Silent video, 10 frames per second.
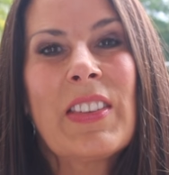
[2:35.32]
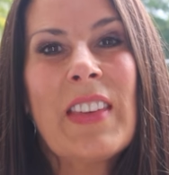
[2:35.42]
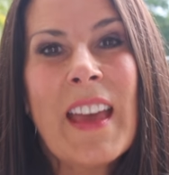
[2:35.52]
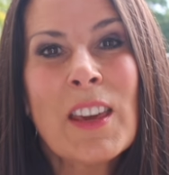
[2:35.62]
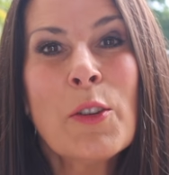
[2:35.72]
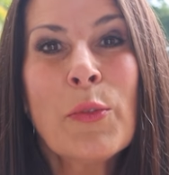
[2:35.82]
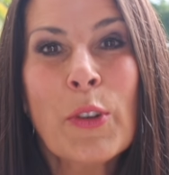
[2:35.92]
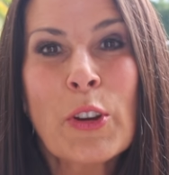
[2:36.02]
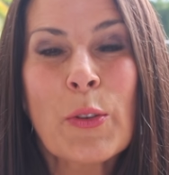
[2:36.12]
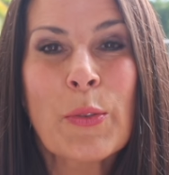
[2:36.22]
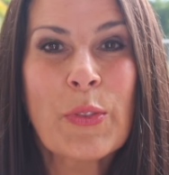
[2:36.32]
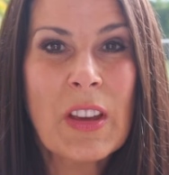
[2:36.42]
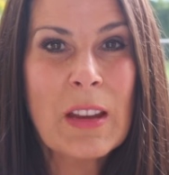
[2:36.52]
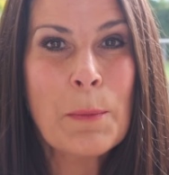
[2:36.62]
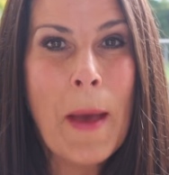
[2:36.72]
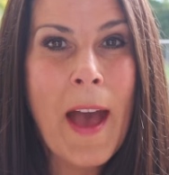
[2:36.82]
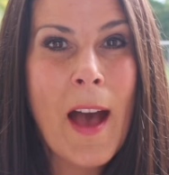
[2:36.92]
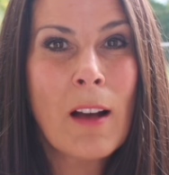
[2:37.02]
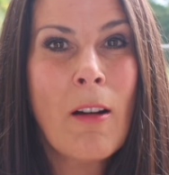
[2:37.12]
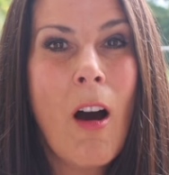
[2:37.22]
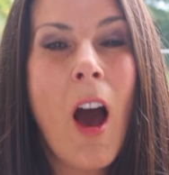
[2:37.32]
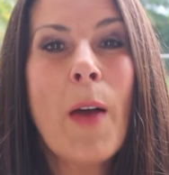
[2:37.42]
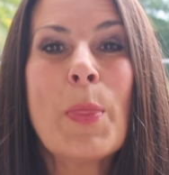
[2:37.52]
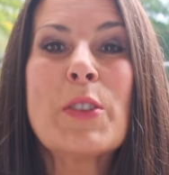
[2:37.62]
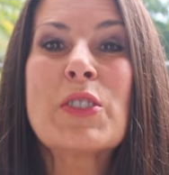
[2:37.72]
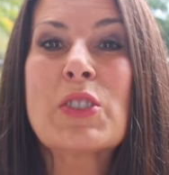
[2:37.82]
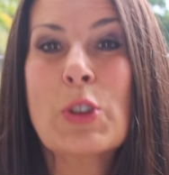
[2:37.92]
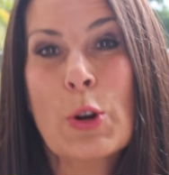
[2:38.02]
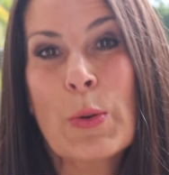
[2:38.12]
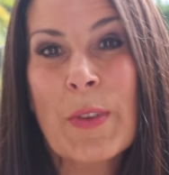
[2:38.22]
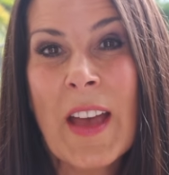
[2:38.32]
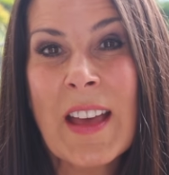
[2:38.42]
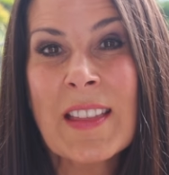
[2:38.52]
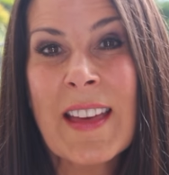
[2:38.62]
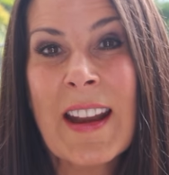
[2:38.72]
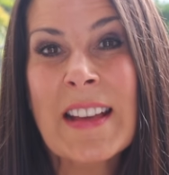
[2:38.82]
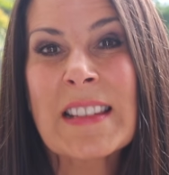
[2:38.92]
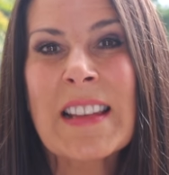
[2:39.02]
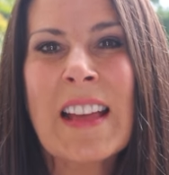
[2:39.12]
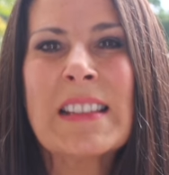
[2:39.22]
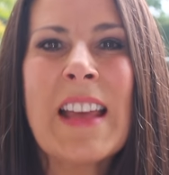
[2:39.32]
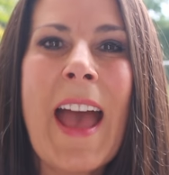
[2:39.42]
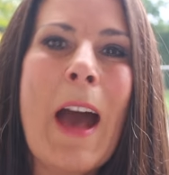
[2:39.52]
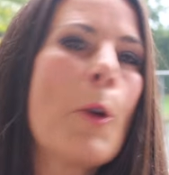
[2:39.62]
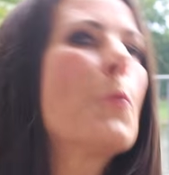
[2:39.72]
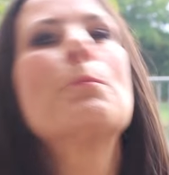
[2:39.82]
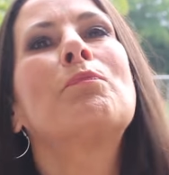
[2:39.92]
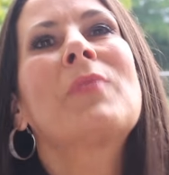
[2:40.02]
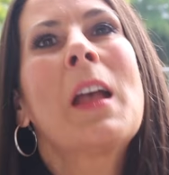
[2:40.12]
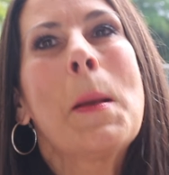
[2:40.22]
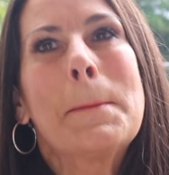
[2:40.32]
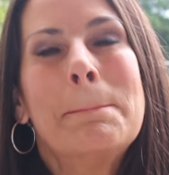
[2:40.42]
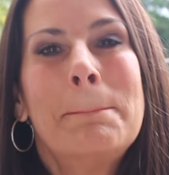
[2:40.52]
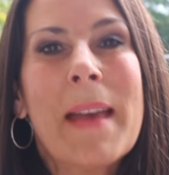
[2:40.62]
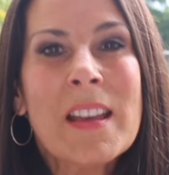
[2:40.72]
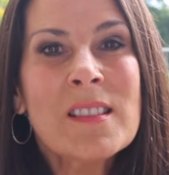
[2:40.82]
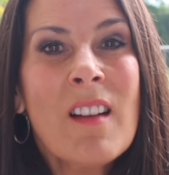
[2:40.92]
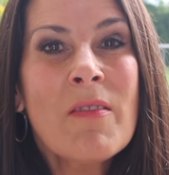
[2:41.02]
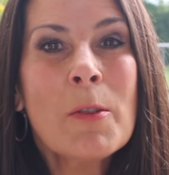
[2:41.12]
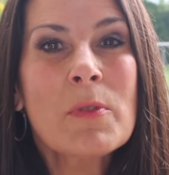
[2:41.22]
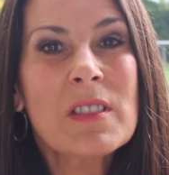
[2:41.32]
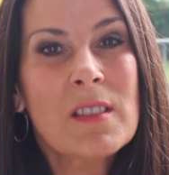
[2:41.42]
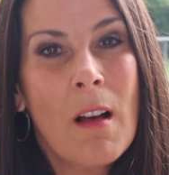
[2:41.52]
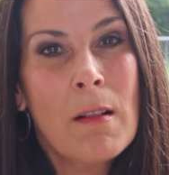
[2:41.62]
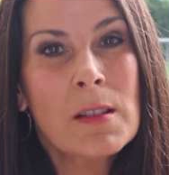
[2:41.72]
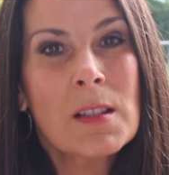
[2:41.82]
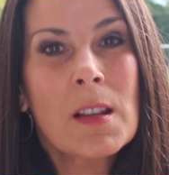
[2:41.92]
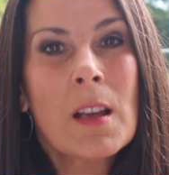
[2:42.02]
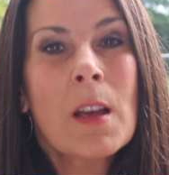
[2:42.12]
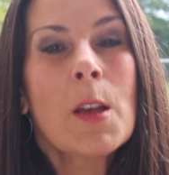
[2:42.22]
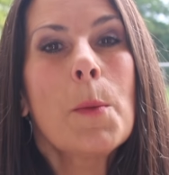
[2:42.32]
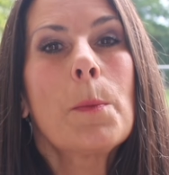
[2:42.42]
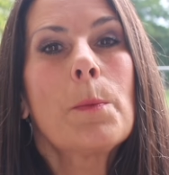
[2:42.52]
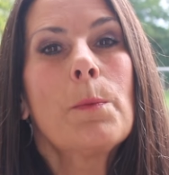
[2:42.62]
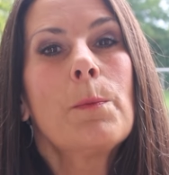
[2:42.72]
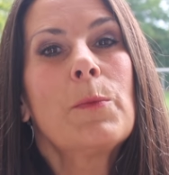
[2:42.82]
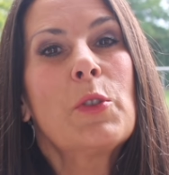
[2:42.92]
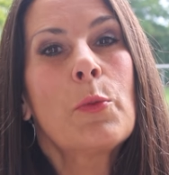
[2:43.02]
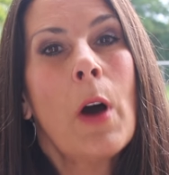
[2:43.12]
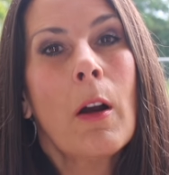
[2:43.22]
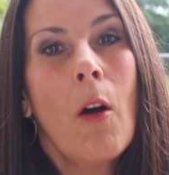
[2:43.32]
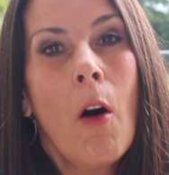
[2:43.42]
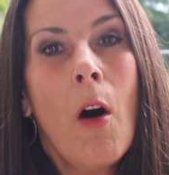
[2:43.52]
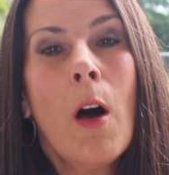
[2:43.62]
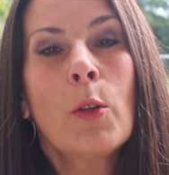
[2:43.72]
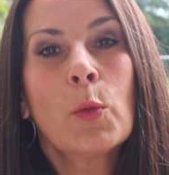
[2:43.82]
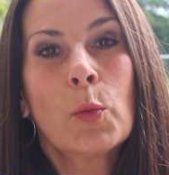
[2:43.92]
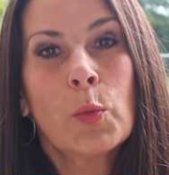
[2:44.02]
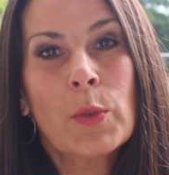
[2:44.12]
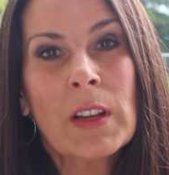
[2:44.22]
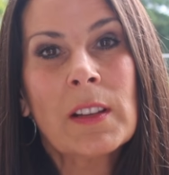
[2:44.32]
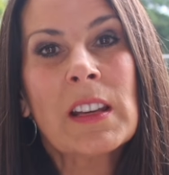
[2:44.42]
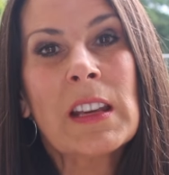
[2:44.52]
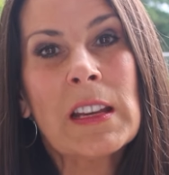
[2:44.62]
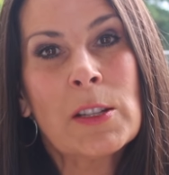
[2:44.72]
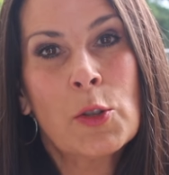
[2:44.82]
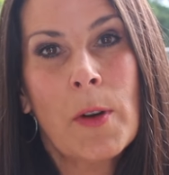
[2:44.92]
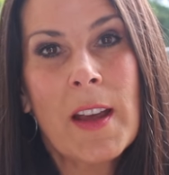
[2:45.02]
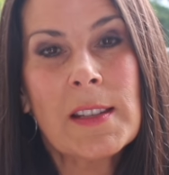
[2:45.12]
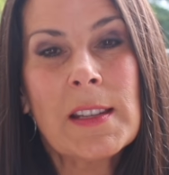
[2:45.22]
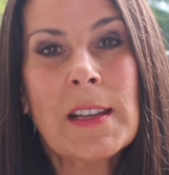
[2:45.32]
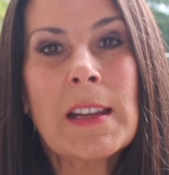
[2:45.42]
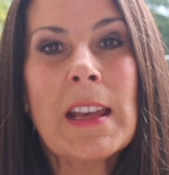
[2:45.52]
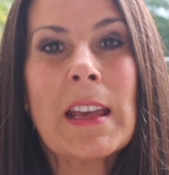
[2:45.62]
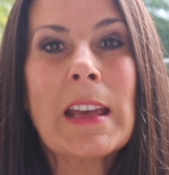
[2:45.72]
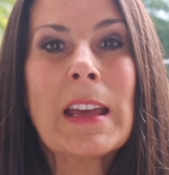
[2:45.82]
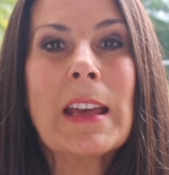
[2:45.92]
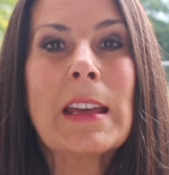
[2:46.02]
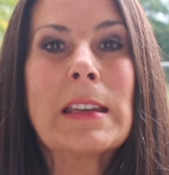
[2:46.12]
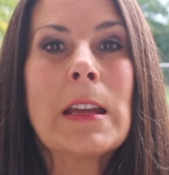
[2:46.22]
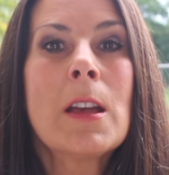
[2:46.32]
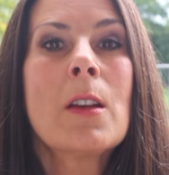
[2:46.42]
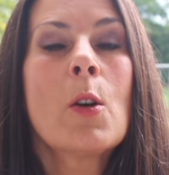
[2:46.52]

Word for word: thank you for your feedback on the survey that I sent out. Based on the results, you are all really interested in